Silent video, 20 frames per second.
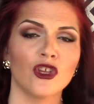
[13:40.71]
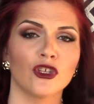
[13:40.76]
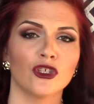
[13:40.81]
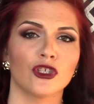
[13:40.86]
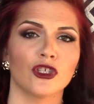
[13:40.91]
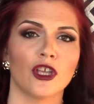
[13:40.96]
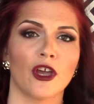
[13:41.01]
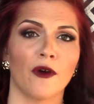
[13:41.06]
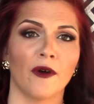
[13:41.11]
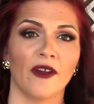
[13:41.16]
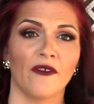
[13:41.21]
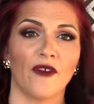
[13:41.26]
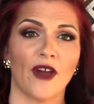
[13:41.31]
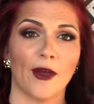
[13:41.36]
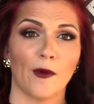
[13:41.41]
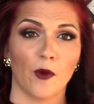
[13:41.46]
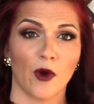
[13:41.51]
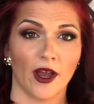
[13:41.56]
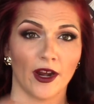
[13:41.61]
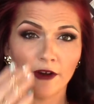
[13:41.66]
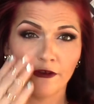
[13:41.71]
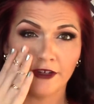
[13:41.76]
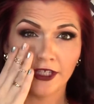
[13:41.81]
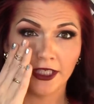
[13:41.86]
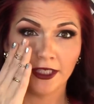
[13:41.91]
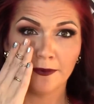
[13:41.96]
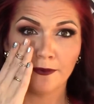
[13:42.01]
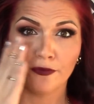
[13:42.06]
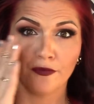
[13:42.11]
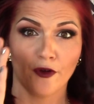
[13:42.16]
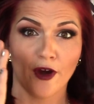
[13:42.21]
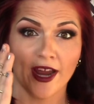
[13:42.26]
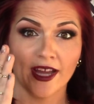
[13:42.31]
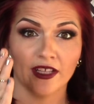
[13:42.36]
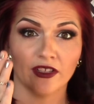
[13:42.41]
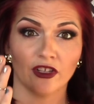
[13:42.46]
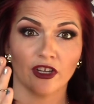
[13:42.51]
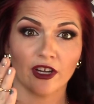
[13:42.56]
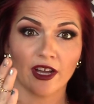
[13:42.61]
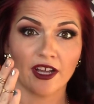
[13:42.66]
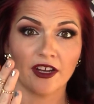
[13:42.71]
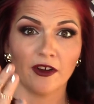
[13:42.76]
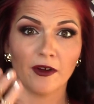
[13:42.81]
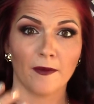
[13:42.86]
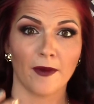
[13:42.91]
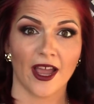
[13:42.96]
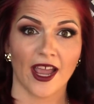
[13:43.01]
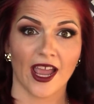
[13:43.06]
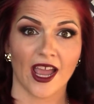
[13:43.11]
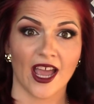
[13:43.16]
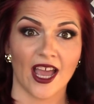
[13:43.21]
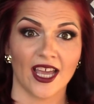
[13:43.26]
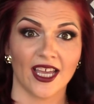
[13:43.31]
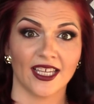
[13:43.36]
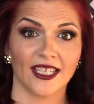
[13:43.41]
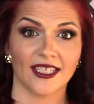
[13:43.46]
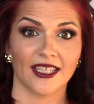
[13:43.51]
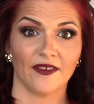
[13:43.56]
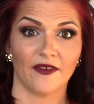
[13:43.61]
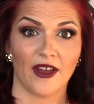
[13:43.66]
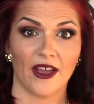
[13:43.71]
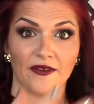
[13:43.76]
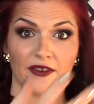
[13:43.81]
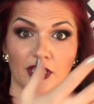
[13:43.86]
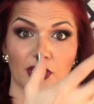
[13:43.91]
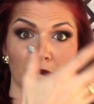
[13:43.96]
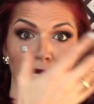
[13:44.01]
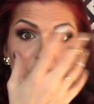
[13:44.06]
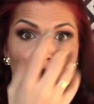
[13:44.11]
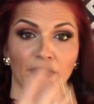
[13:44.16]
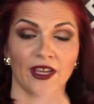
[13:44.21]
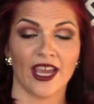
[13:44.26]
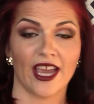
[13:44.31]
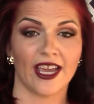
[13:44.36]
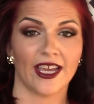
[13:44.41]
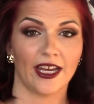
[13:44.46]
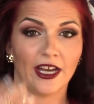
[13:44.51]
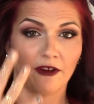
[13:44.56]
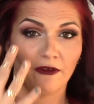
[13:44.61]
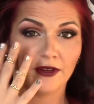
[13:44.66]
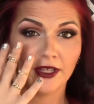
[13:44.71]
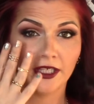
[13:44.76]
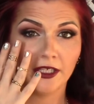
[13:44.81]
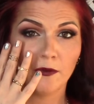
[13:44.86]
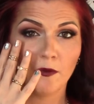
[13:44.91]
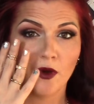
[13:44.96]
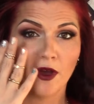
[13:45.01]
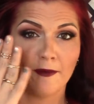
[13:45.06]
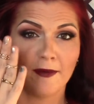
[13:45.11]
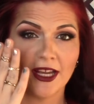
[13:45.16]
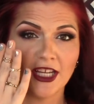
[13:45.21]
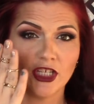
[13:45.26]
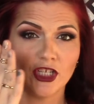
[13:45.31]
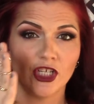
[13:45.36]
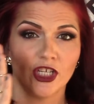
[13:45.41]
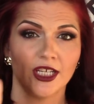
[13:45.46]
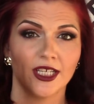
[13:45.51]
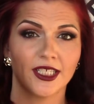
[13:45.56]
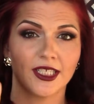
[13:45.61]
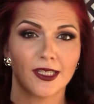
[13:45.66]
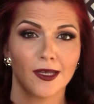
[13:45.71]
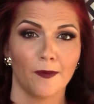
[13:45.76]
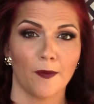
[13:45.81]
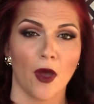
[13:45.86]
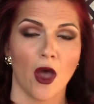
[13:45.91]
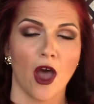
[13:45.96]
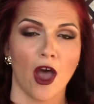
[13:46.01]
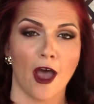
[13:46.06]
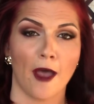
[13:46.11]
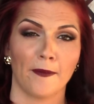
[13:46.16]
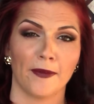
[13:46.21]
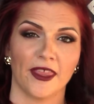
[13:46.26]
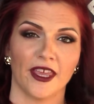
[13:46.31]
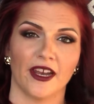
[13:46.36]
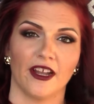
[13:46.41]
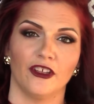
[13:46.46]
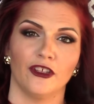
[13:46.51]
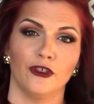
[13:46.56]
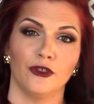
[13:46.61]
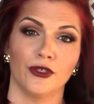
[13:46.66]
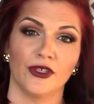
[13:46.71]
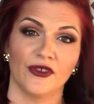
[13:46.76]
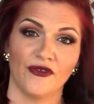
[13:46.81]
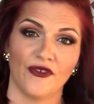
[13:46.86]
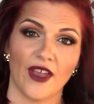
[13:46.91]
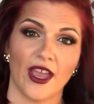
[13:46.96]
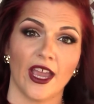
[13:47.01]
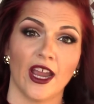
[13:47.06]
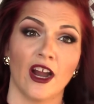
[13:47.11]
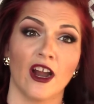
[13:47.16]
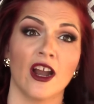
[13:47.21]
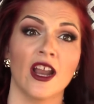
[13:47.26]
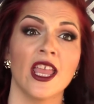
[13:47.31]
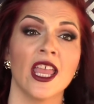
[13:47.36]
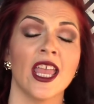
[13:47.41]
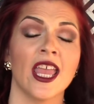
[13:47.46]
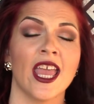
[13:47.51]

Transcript: So if I want a really bright look under my eyes, if I have a smoky eye and I really want my cheeks to pop, then I'll use fair.